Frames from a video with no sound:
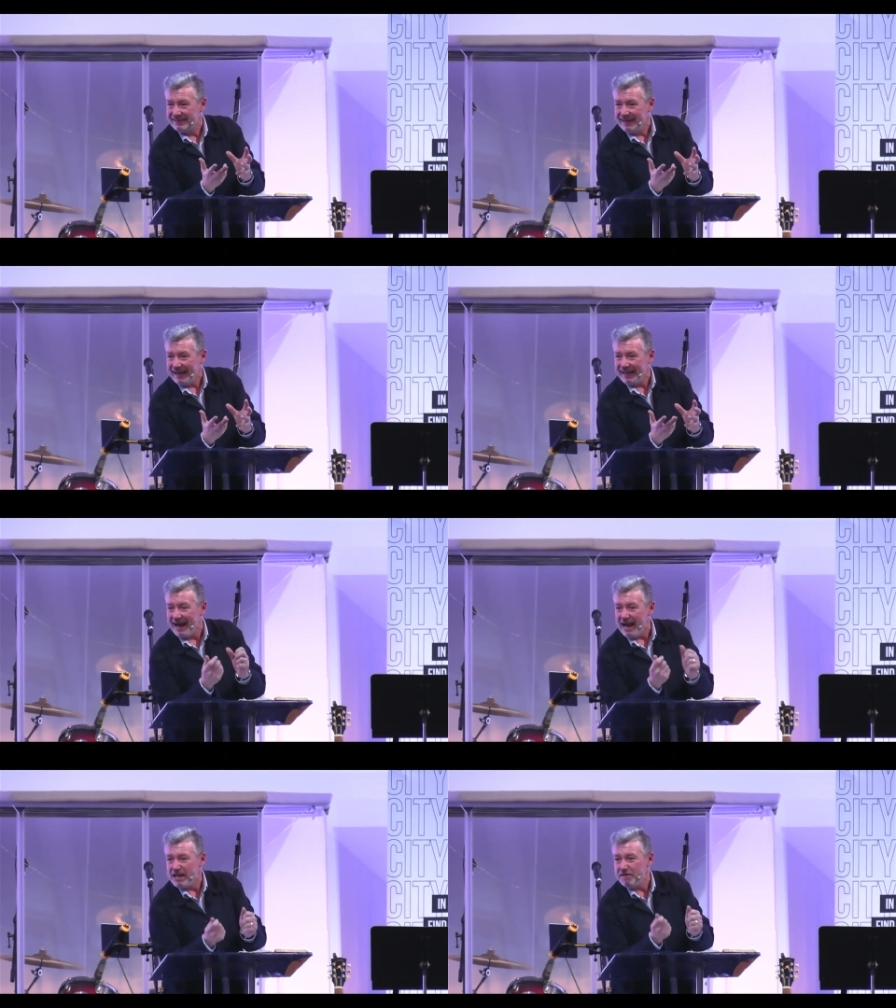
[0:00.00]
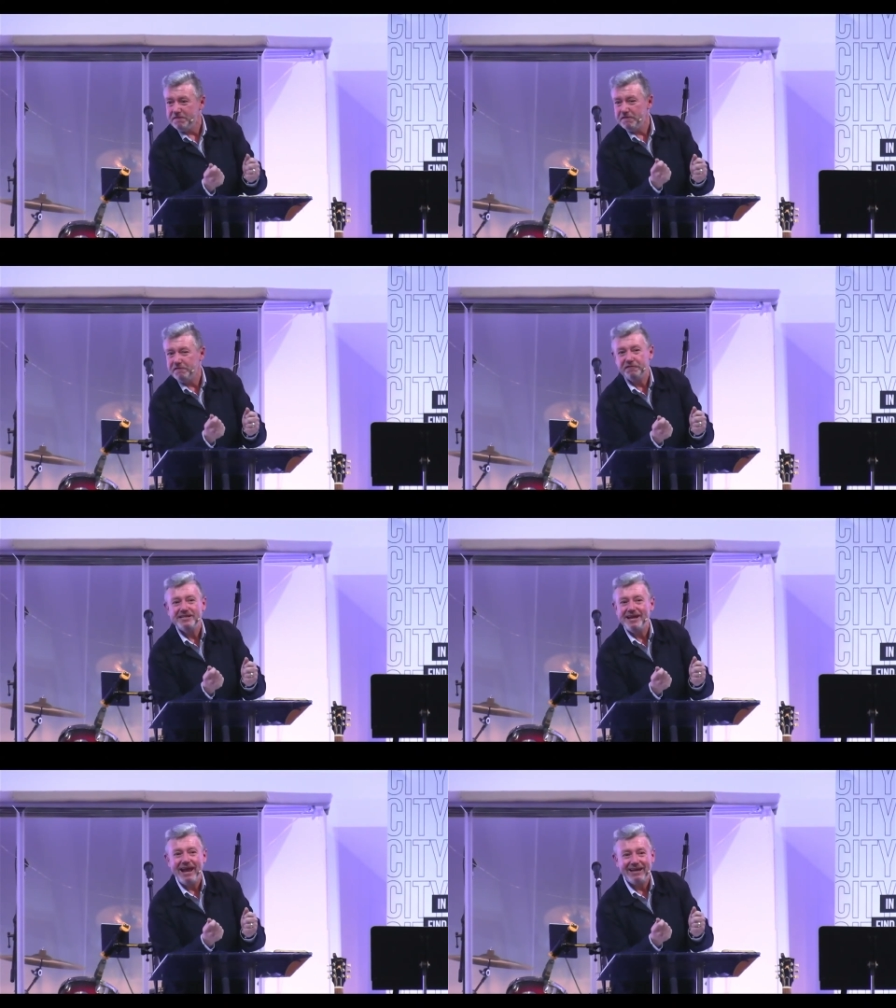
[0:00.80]
In Isaiah
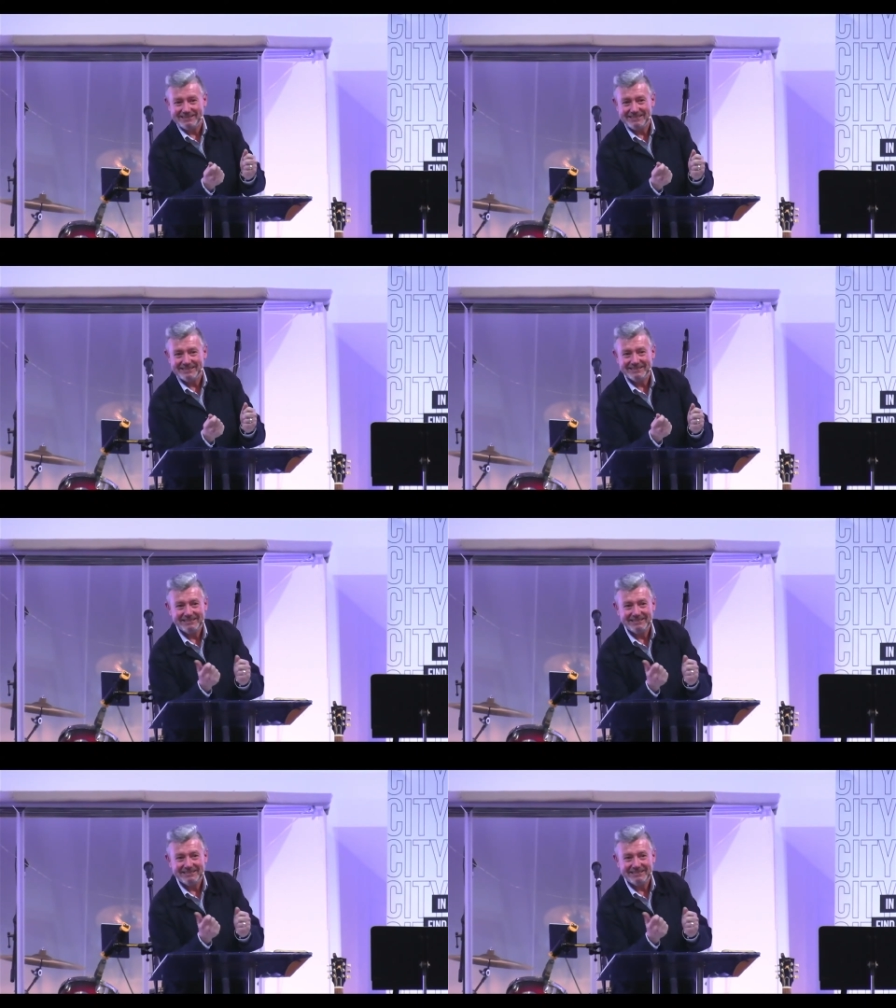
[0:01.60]
58,